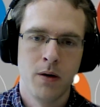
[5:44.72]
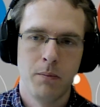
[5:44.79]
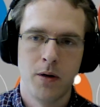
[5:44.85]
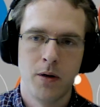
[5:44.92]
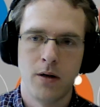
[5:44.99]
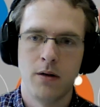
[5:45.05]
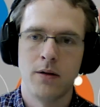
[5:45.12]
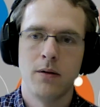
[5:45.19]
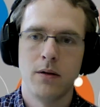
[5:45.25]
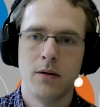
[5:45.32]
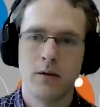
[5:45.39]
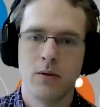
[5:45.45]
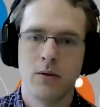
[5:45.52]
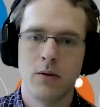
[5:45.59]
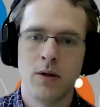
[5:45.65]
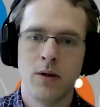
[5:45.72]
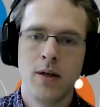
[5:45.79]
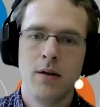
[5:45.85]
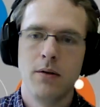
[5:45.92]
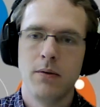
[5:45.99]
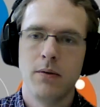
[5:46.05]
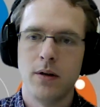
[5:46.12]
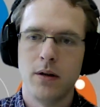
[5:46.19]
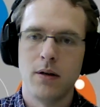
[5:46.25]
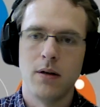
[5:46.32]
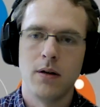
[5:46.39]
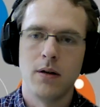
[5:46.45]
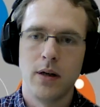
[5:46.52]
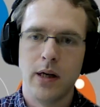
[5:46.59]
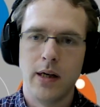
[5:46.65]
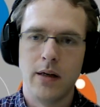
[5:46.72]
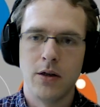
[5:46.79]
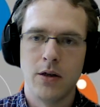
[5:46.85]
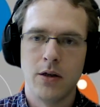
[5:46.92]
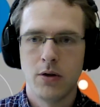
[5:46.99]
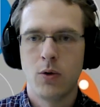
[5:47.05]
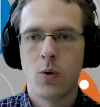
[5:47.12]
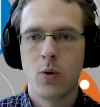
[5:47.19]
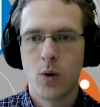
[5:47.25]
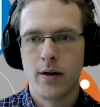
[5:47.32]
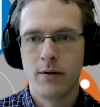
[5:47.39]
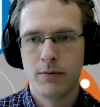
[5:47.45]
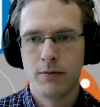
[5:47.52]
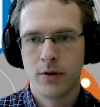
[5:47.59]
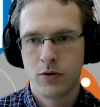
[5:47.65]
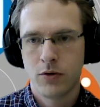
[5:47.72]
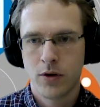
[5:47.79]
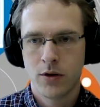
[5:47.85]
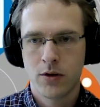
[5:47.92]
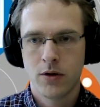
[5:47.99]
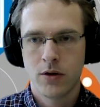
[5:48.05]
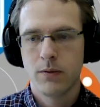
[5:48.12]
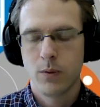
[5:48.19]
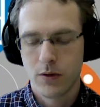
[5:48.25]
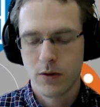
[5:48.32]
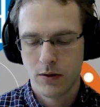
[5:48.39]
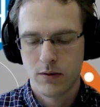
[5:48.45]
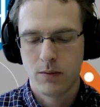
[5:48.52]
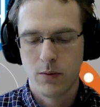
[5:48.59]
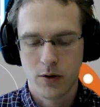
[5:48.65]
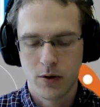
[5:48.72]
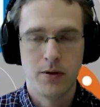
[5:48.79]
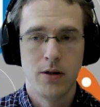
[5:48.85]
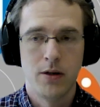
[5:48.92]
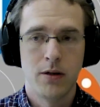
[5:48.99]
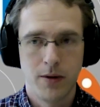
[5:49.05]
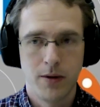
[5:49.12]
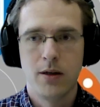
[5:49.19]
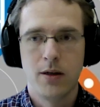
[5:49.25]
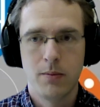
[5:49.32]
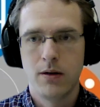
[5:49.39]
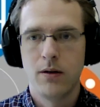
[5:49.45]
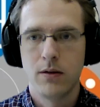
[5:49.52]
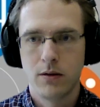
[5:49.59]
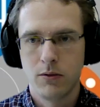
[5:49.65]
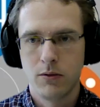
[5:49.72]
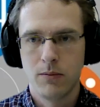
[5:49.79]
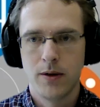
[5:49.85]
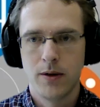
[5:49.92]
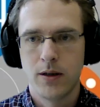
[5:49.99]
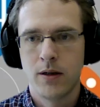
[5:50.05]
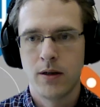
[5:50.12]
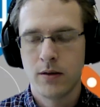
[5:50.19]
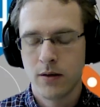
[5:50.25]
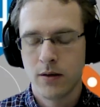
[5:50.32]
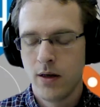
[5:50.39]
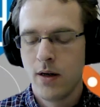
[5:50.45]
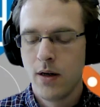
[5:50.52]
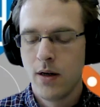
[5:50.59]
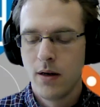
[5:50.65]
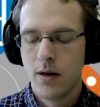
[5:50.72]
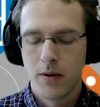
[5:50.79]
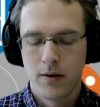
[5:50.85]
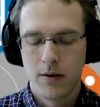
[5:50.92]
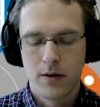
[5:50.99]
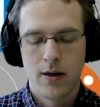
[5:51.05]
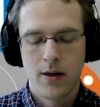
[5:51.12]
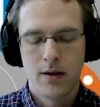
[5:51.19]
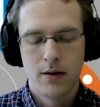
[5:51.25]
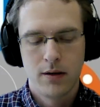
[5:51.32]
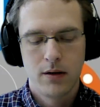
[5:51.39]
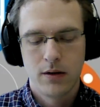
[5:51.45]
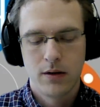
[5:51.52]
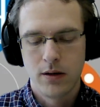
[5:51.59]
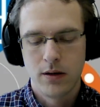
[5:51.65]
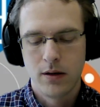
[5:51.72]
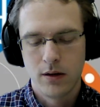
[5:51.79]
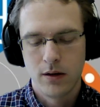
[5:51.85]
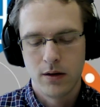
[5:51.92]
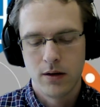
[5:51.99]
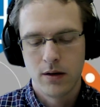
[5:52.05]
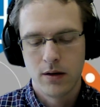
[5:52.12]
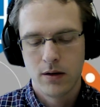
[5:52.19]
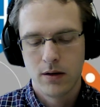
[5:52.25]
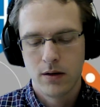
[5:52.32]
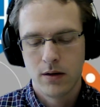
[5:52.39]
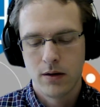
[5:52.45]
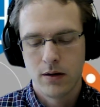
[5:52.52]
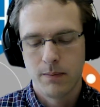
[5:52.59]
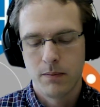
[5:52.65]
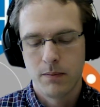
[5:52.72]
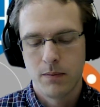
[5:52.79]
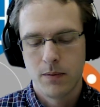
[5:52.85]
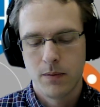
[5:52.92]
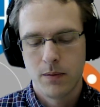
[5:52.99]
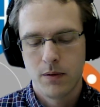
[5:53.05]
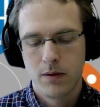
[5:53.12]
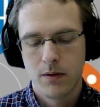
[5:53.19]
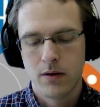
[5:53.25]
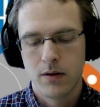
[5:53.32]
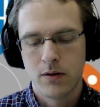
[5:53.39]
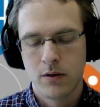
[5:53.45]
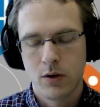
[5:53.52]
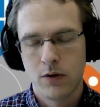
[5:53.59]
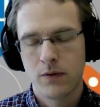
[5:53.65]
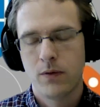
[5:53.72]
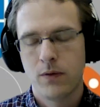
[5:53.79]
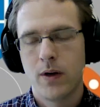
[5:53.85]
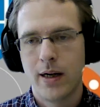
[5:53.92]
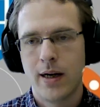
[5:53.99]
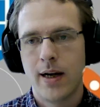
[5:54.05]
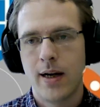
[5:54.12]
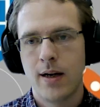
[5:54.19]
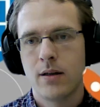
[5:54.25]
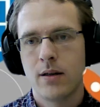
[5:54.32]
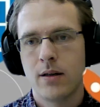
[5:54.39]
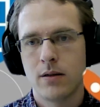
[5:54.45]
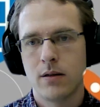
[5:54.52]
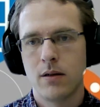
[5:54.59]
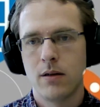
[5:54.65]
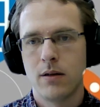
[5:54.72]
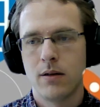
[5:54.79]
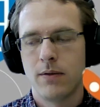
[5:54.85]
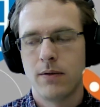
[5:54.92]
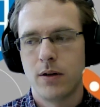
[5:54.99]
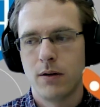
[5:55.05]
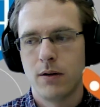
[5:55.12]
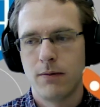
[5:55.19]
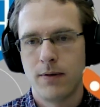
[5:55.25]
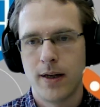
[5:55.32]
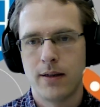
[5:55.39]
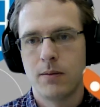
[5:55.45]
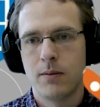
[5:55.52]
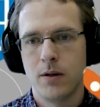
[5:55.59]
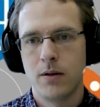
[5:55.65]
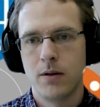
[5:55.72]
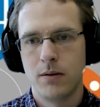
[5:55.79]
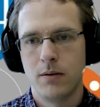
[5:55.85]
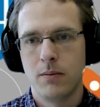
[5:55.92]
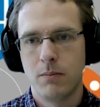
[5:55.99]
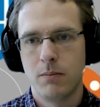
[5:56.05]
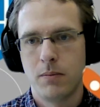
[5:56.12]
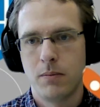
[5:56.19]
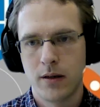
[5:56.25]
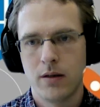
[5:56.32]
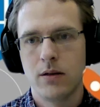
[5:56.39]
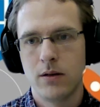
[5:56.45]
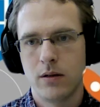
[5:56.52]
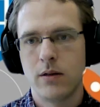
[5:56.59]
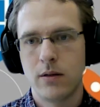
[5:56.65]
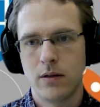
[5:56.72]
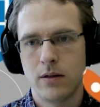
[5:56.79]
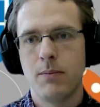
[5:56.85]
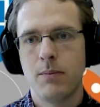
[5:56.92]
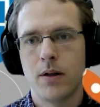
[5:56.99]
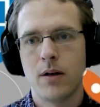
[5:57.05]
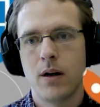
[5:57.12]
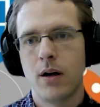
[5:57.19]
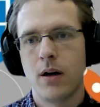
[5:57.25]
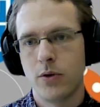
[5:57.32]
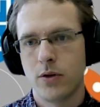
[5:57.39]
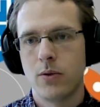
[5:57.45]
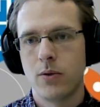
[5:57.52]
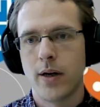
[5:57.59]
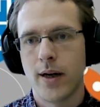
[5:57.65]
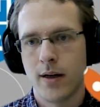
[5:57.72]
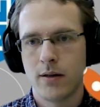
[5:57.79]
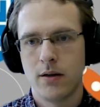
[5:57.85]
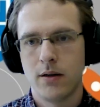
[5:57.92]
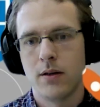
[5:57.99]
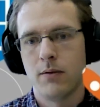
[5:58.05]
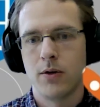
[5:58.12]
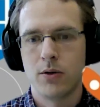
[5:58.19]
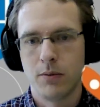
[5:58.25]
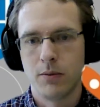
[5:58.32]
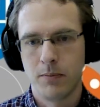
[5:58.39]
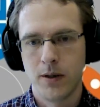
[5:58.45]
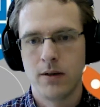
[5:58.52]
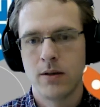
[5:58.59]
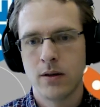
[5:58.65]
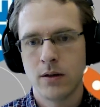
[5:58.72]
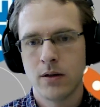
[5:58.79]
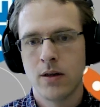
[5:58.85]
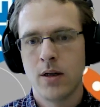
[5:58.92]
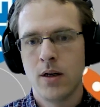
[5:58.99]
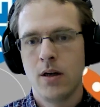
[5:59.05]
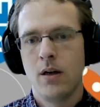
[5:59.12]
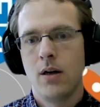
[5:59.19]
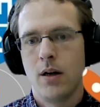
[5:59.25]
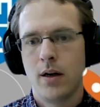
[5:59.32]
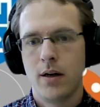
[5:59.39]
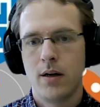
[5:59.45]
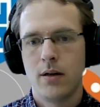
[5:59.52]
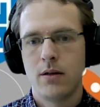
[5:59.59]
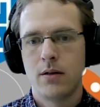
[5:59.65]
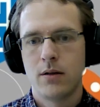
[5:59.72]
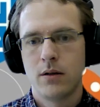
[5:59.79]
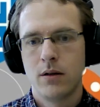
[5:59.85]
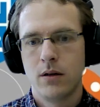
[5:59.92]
part. So the initial core infrastructure was built mainly by these 2 maintainers, but then the software has a very flexible plugin system that allows to add individual pieces. And